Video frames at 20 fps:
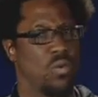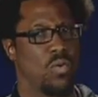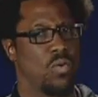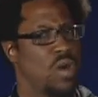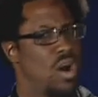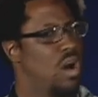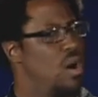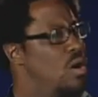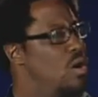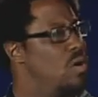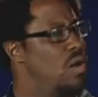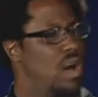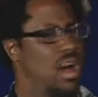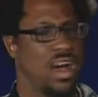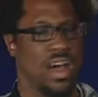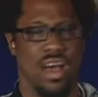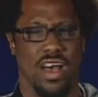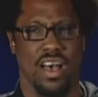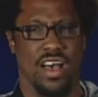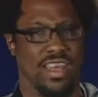
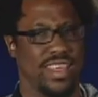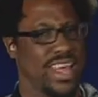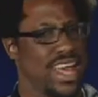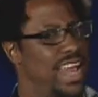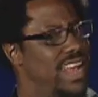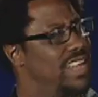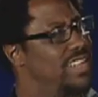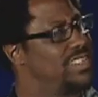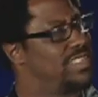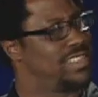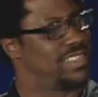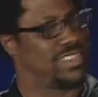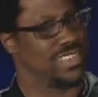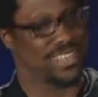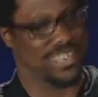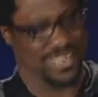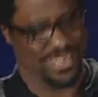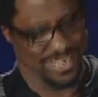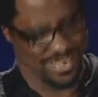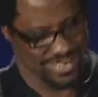Whoa, that is.
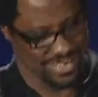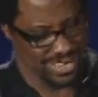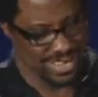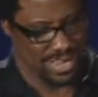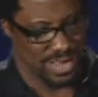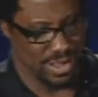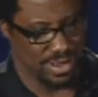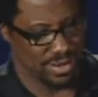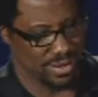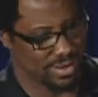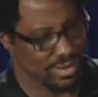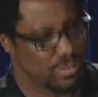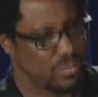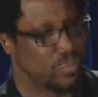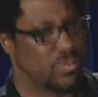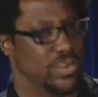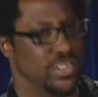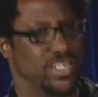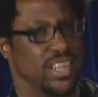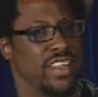
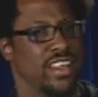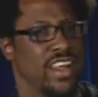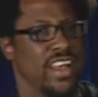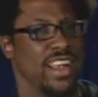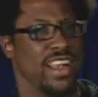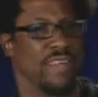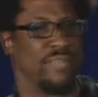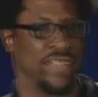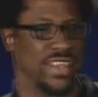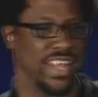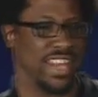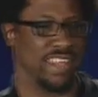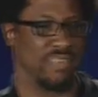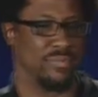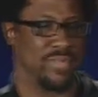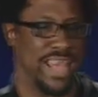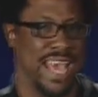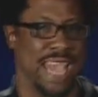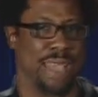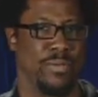Whereas on the other hand, I feel like if
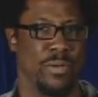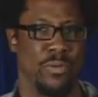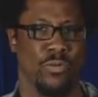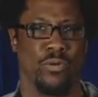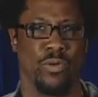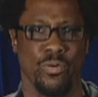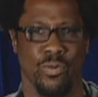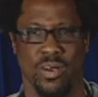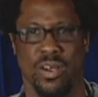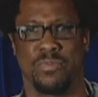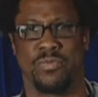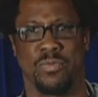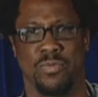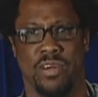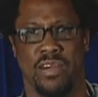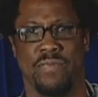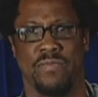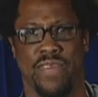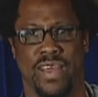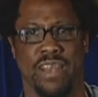black people, we woke up
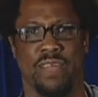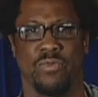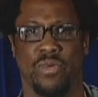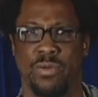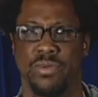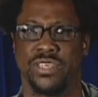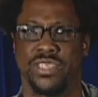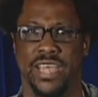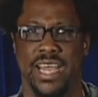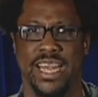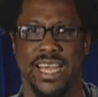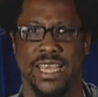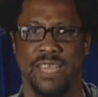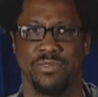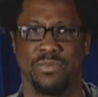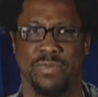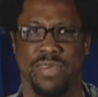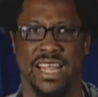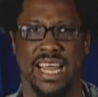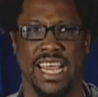tomorrow and found out we were Chinese,
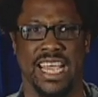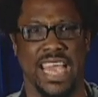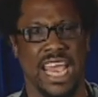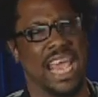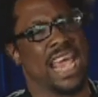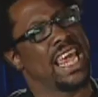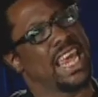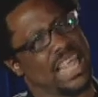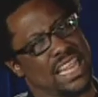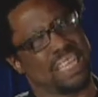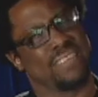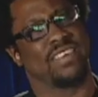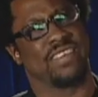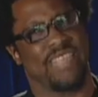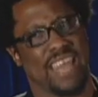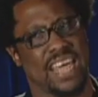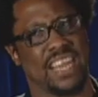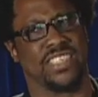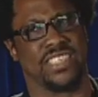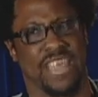we'd be like, hey, let's give
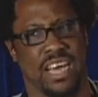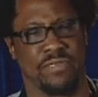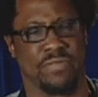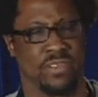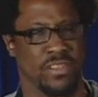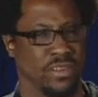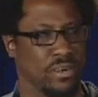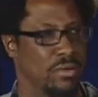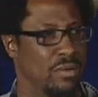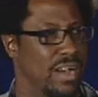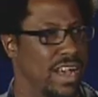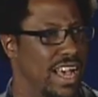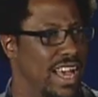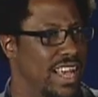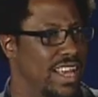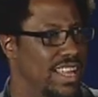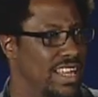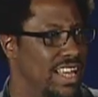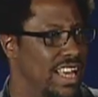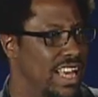that a shot for a little
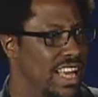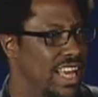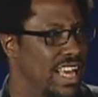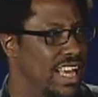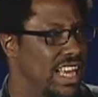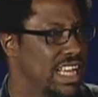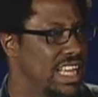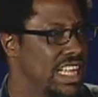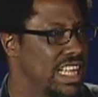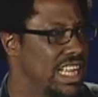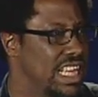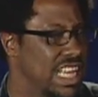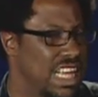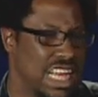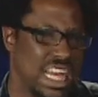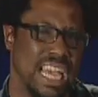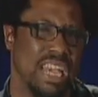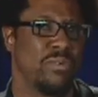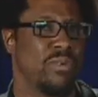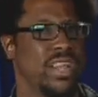while.
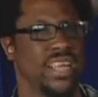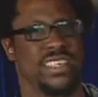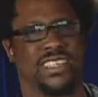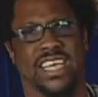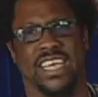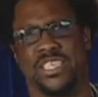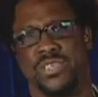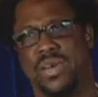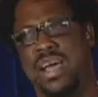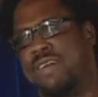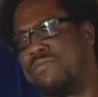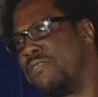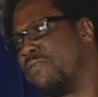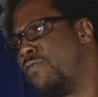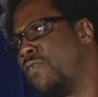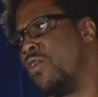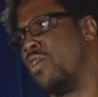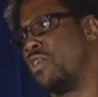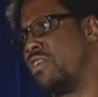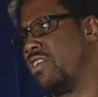What do you say, try it for
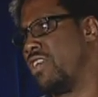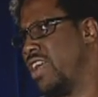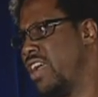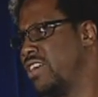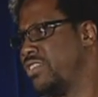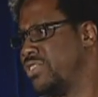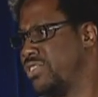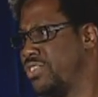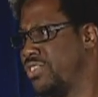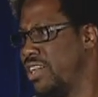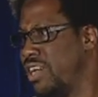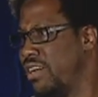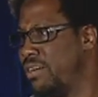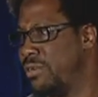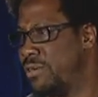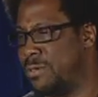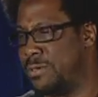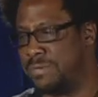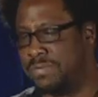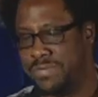400 years or
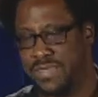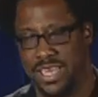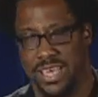so?